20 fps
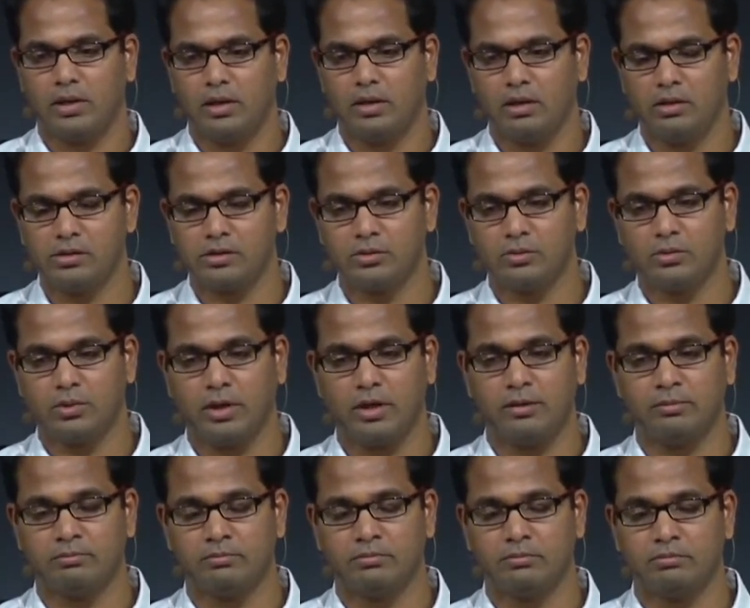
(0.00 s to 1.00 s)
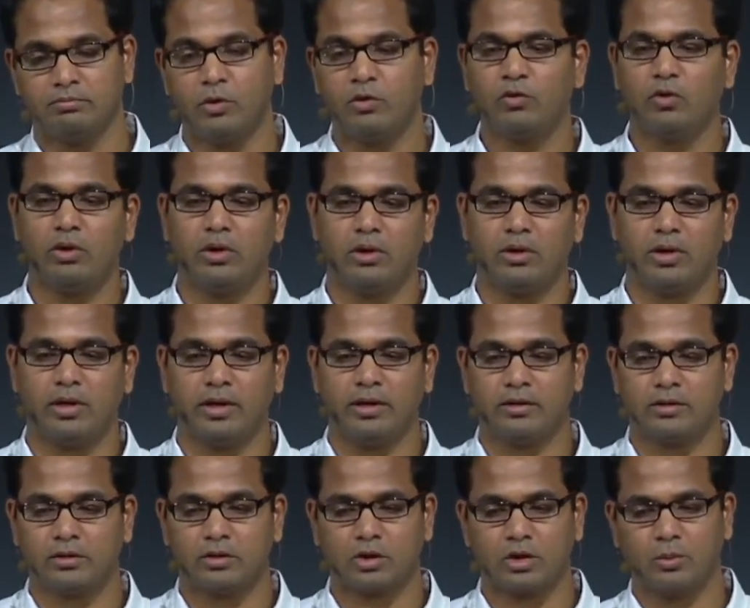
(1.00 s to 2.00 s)
and also before
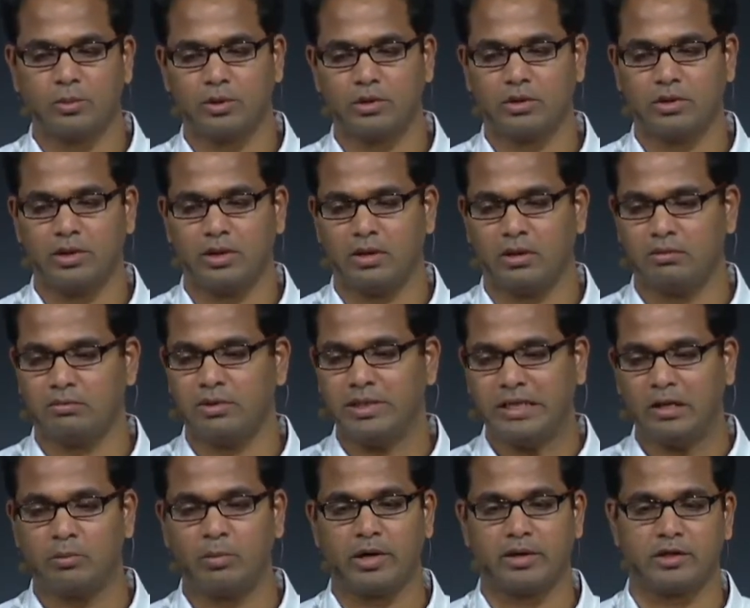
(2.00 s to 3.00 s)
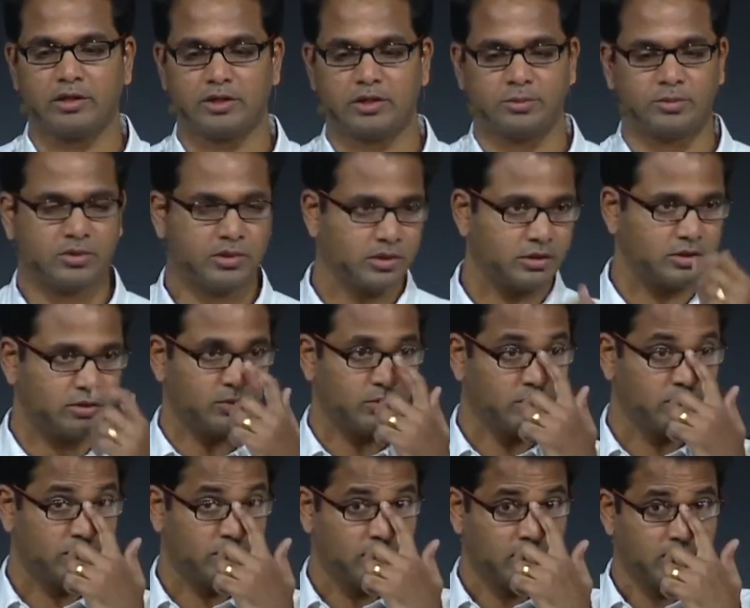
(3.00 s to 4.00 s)
I talk about retail partnerships, right?
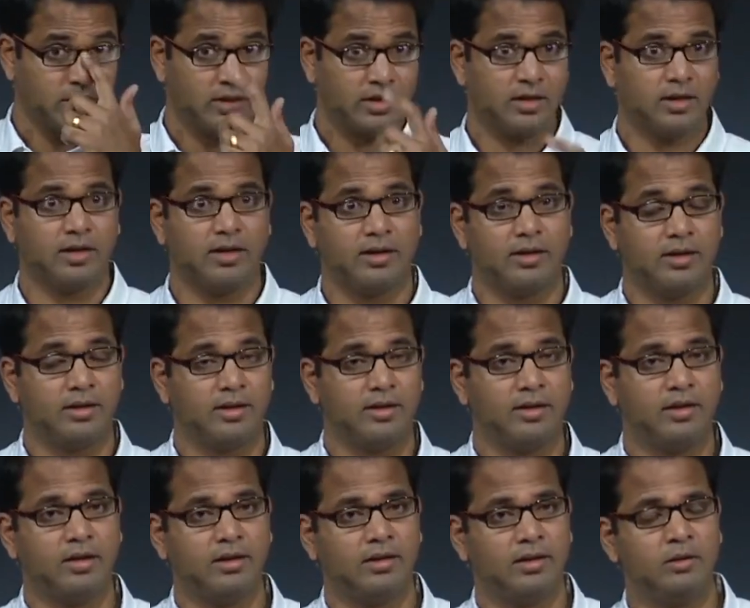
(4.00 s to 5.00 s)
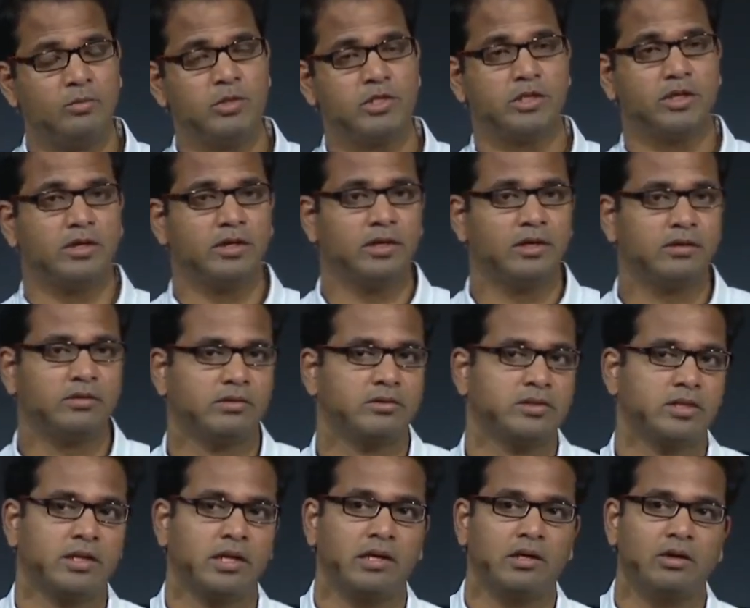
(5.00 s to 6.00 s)
And let me share an
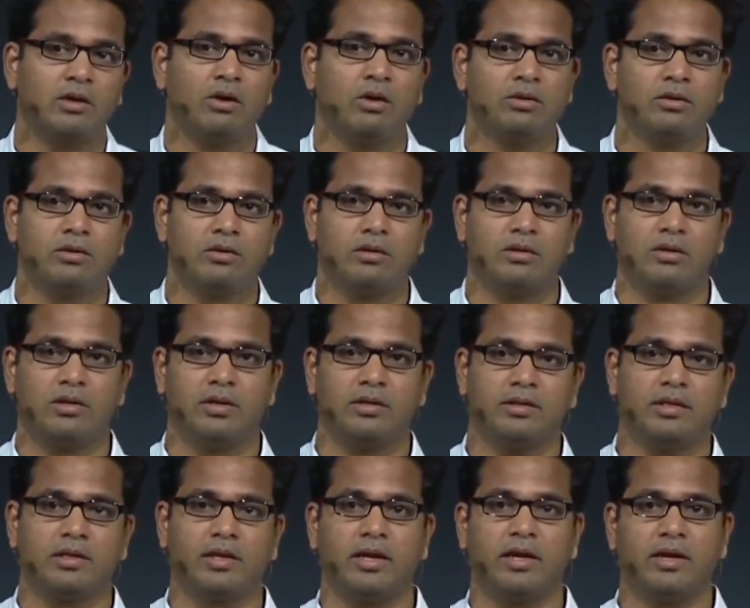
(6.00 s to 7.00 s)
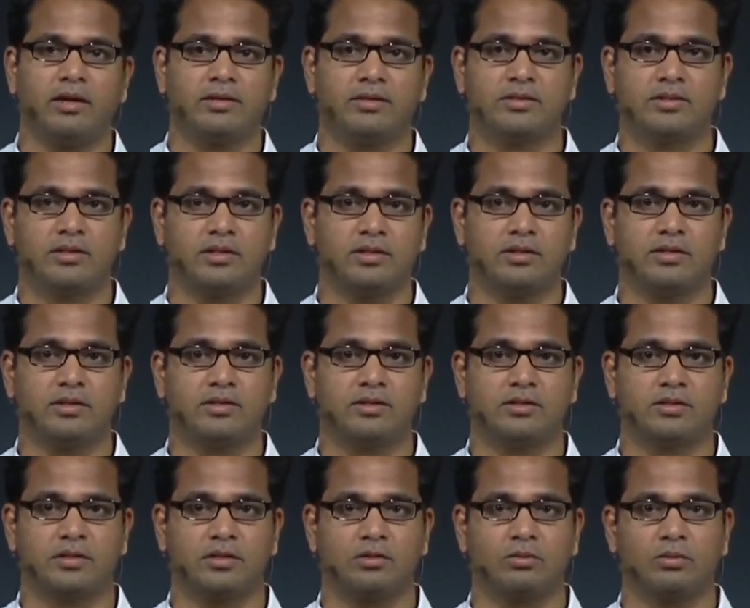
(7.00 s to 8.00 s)
interesting encounter that I had at
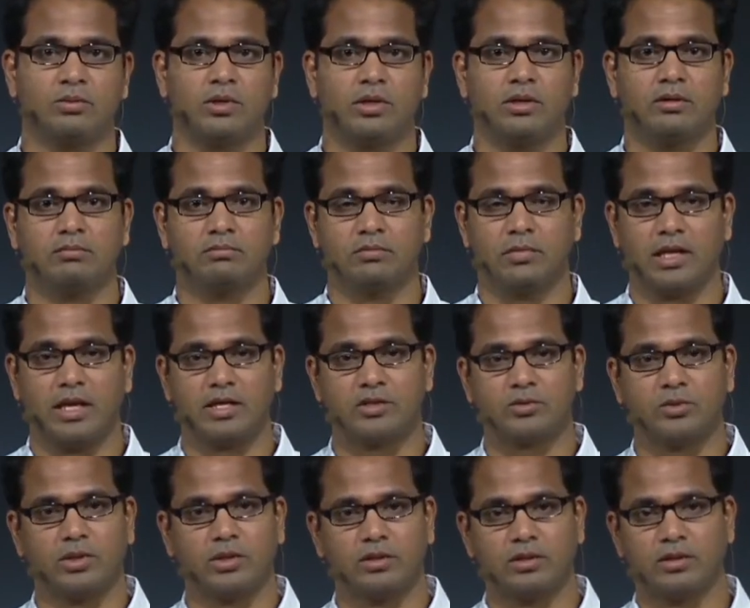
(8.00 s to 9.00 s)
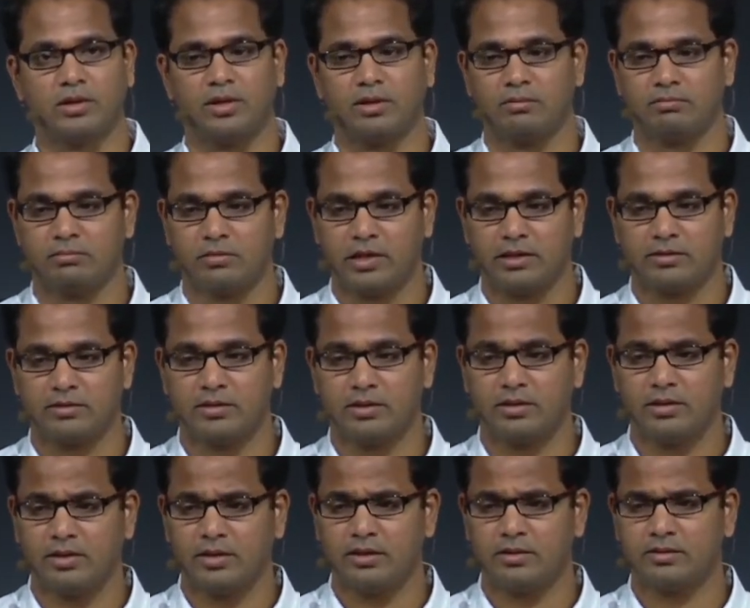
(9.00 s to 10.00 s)
CES. Last week at
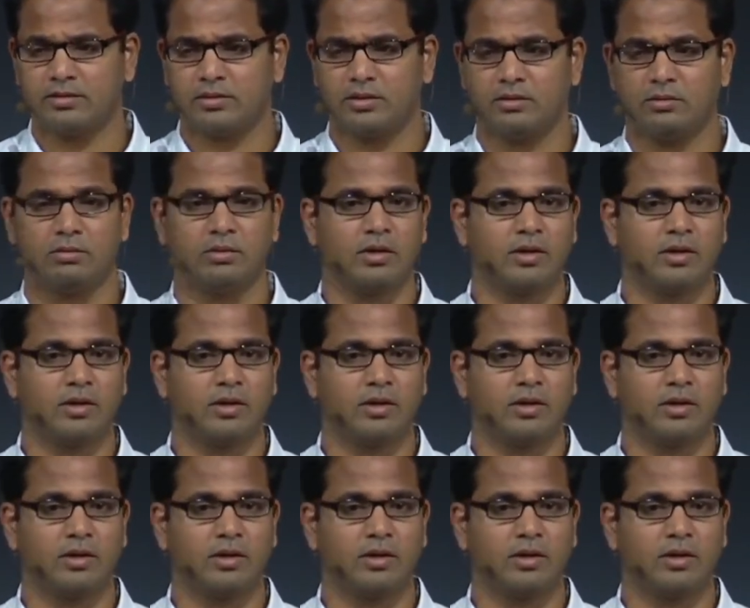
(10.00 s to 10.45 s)
CES,